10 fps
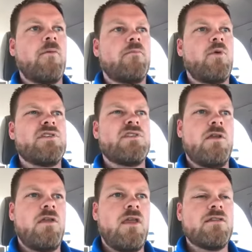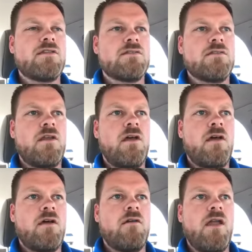Resilience
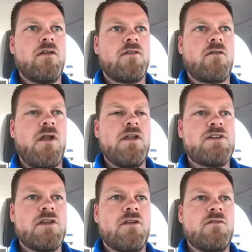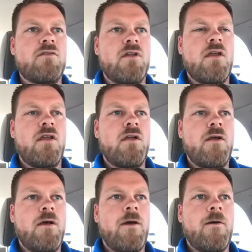and duration,
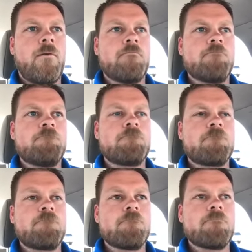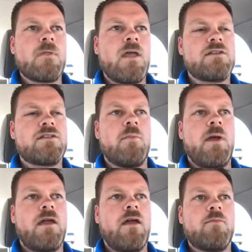actually, I'm
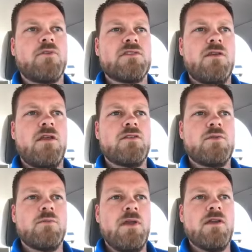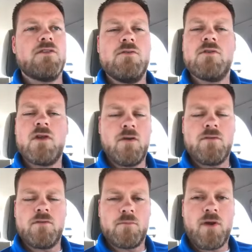back up. Resilience would be a 2-coat
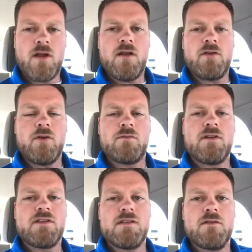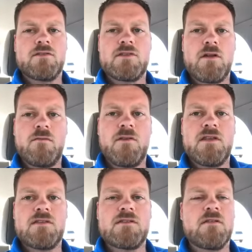product over a sealed surface.